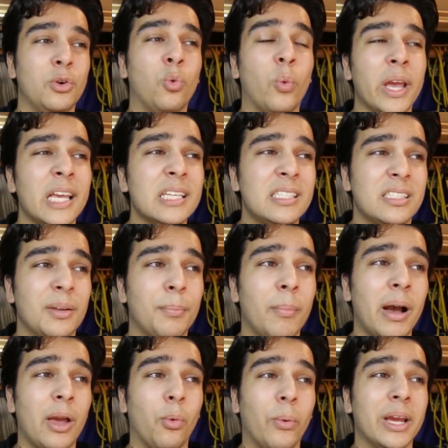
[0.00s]
to waste
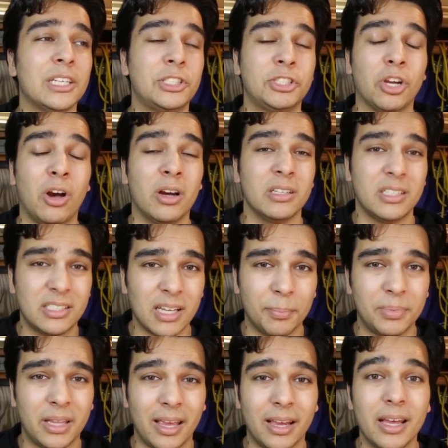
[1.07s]
my wish on
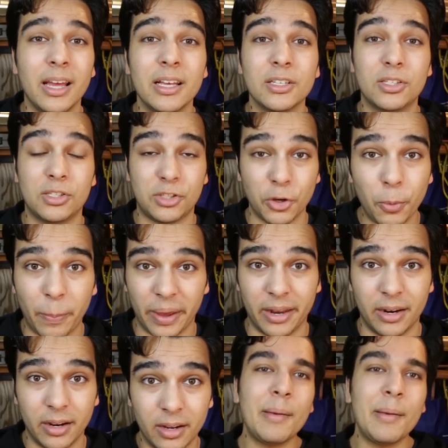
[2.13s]
something stupid.